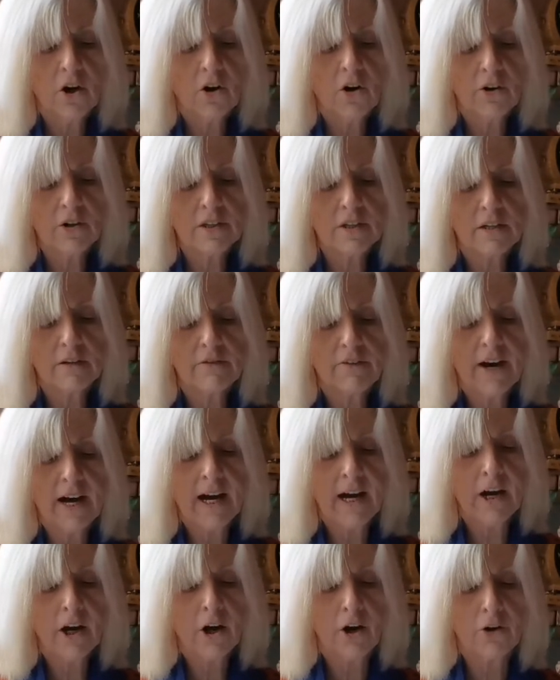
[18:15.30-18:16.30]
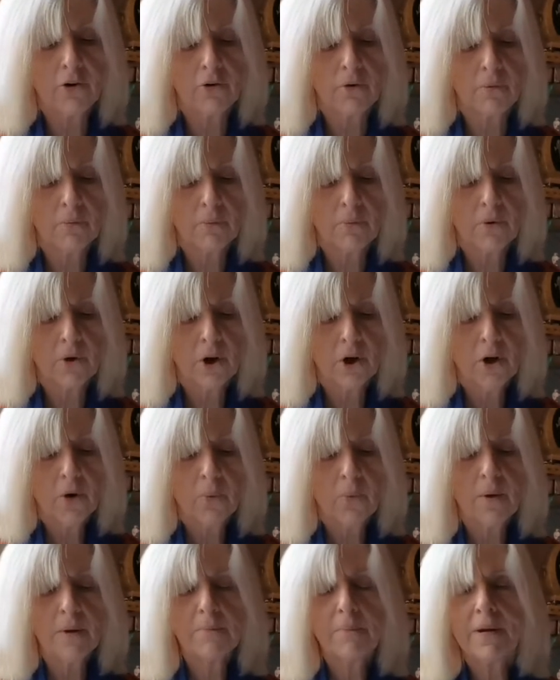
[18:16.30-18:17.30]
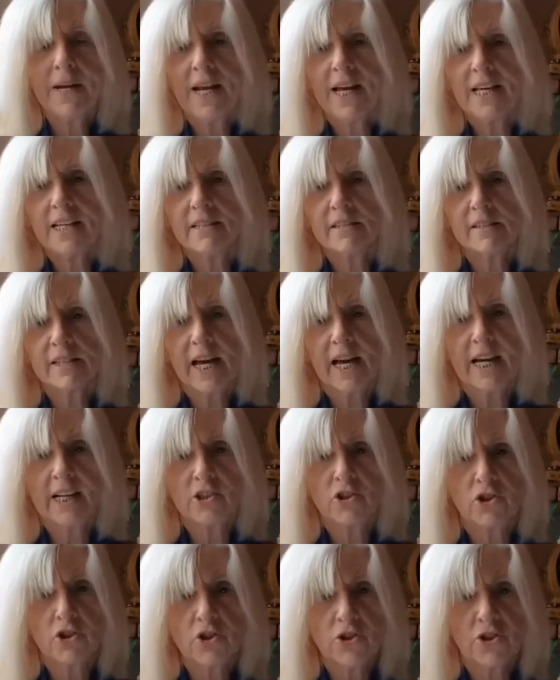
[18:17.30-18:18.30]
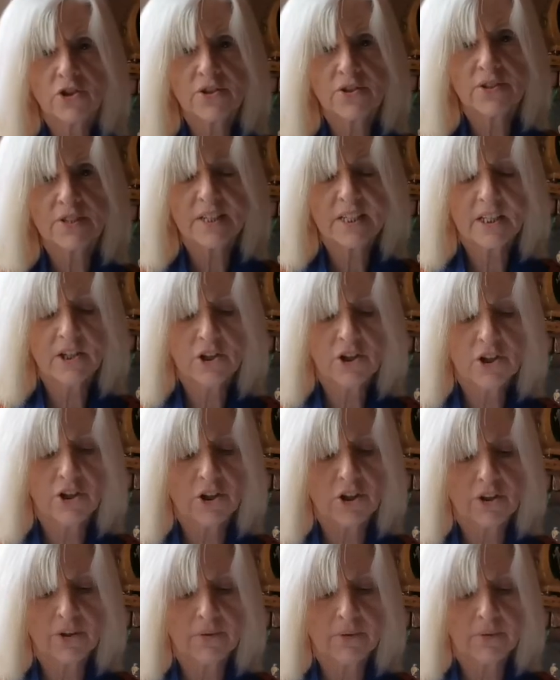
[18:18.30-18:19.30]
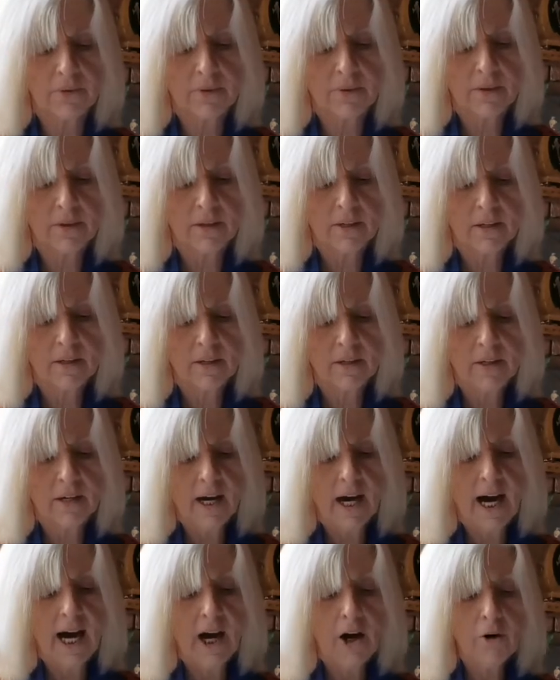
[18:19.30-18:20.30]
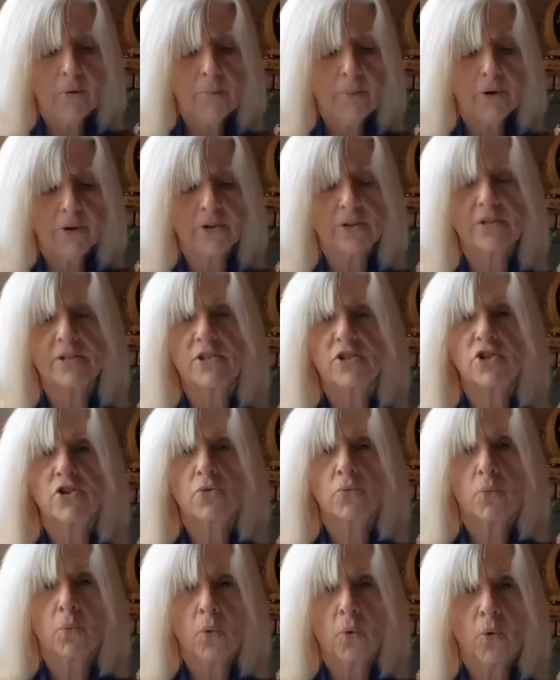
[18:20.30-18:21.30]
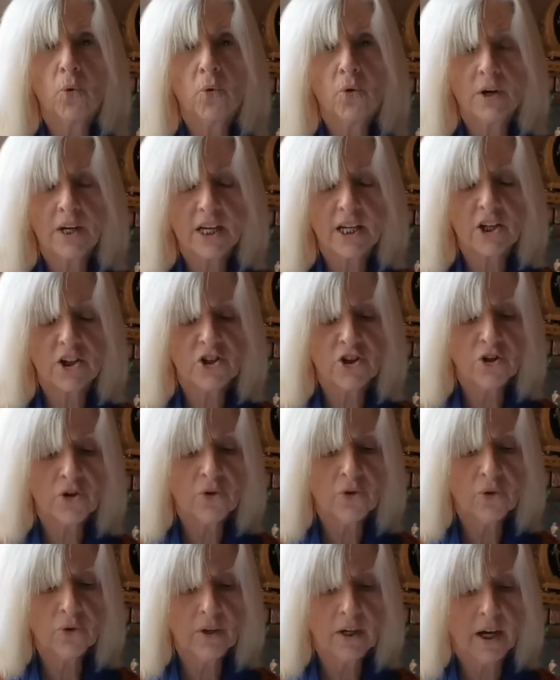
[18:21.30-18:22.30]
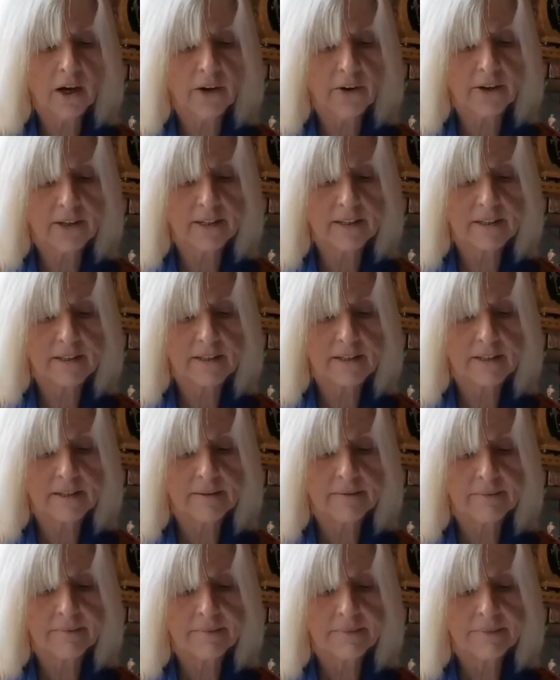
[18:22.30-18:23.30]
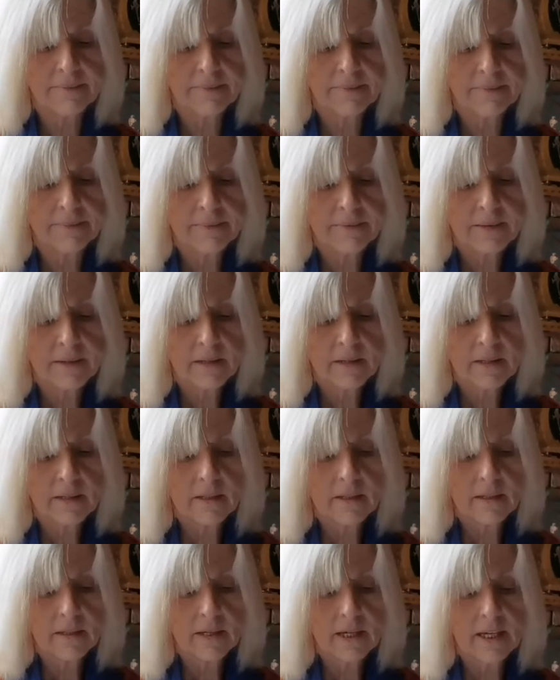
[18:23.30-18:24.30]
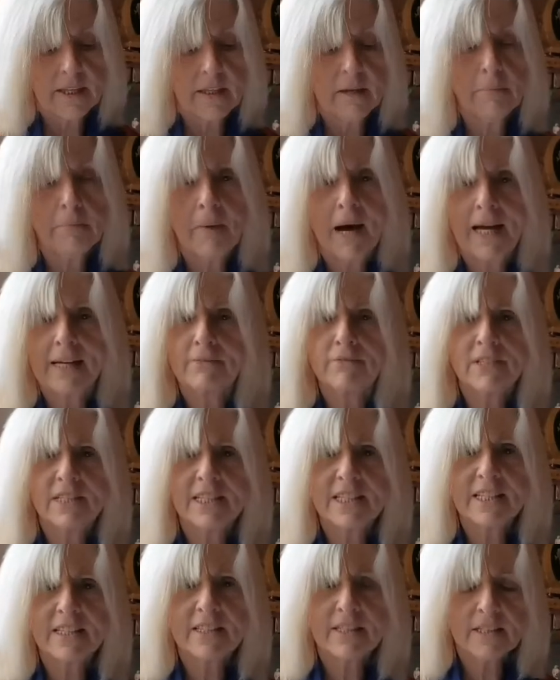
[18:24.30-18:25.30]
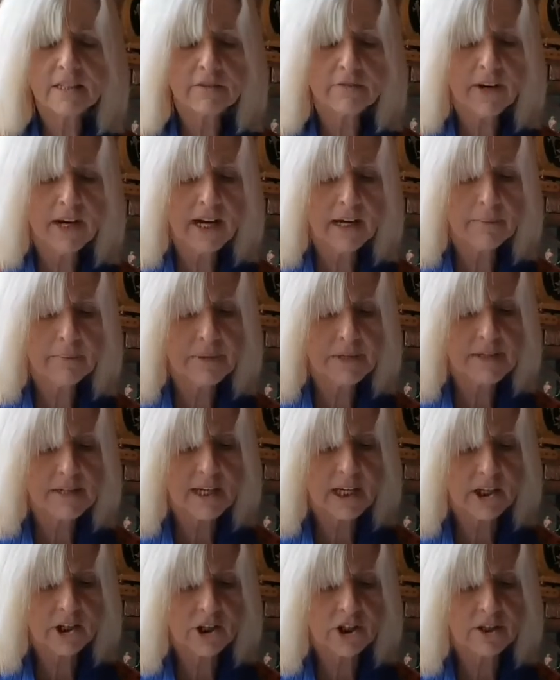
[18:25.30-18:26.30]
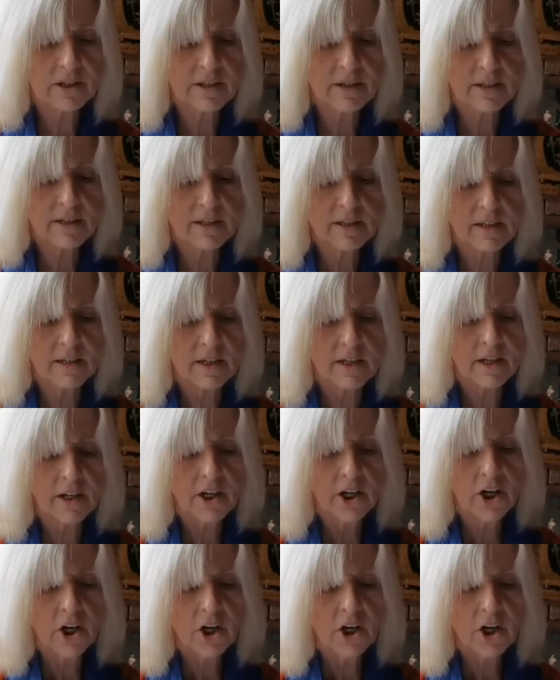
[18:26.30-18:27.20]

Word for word: God of our hope, we place our trust in you. Help us to walk in your light. In the mountains of our possessions,